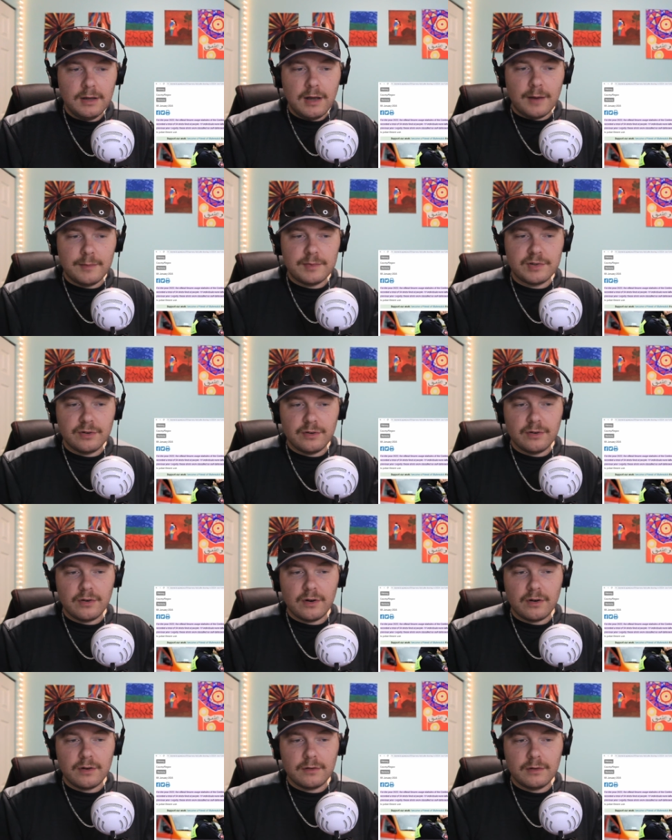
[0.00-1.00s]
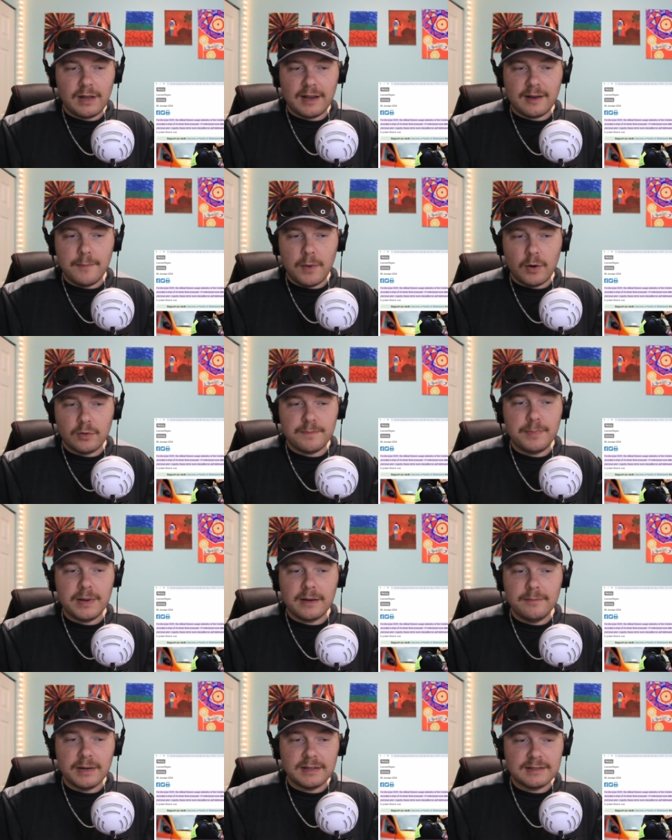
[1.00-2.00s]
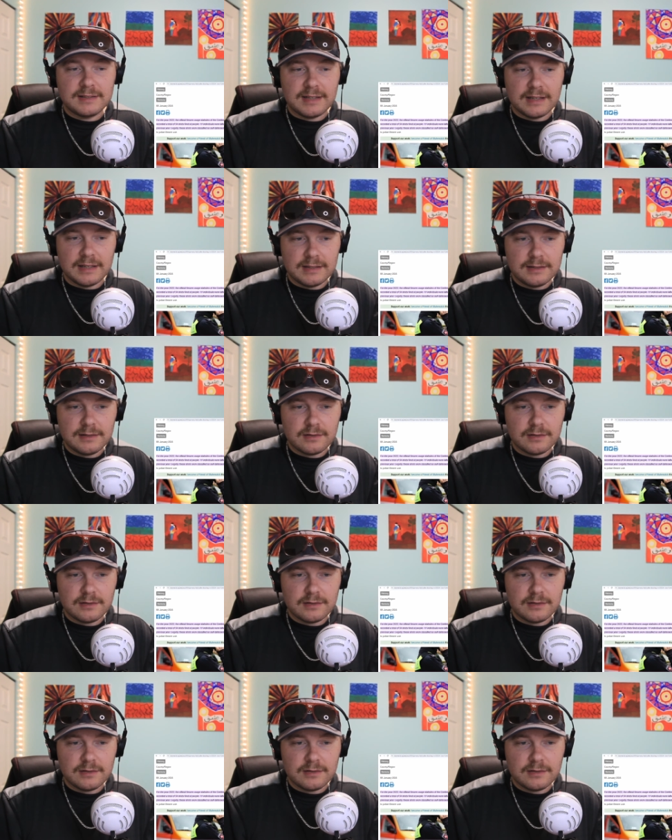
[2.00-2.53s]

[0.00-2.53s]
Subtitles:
I'm sure, like most big cities,